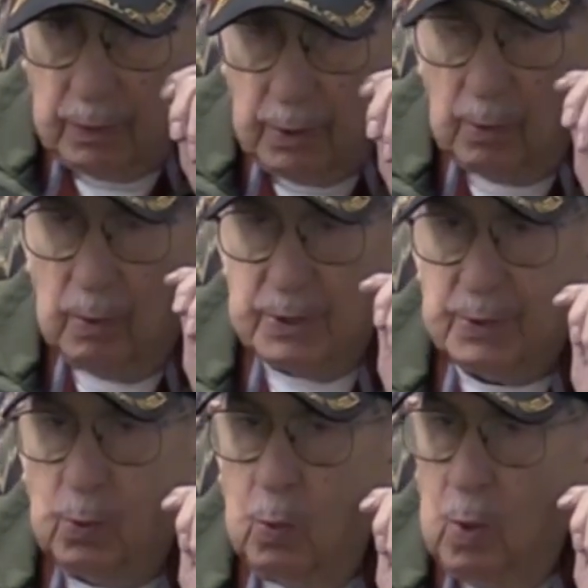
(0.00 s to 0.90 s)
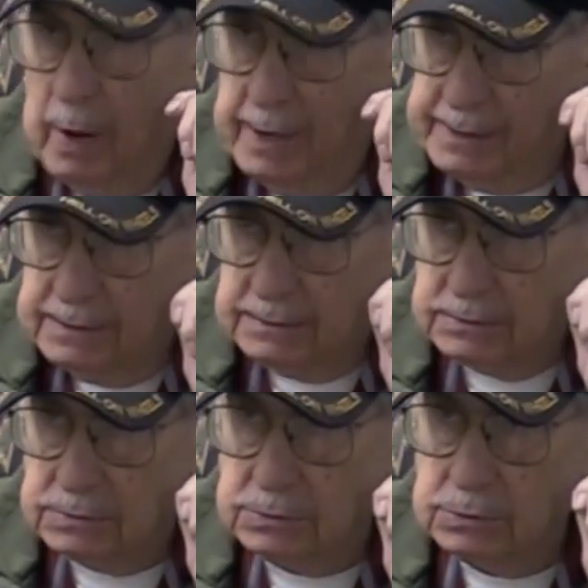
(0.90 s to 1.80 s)
There was one
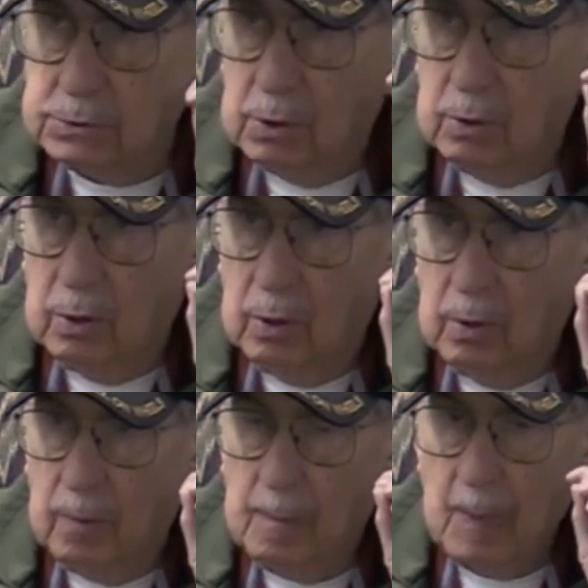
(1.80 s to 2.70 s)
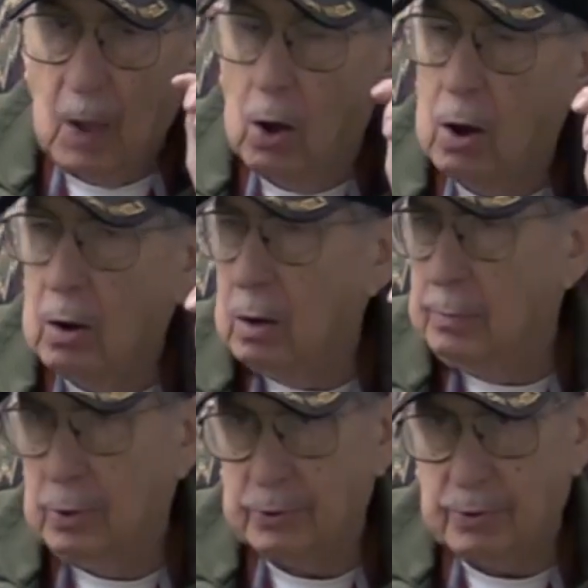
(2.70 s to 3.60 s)

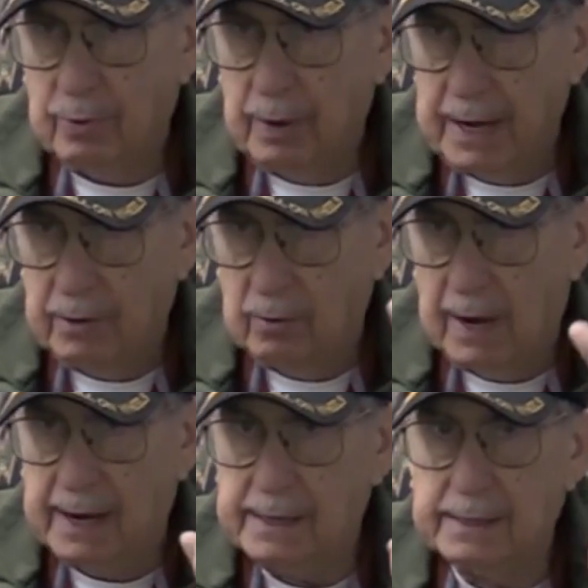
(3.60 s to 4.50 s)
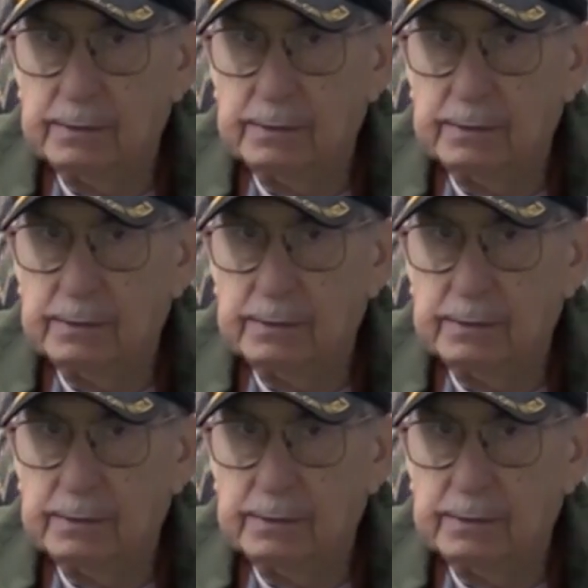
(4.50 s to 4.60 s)
horrible train wreck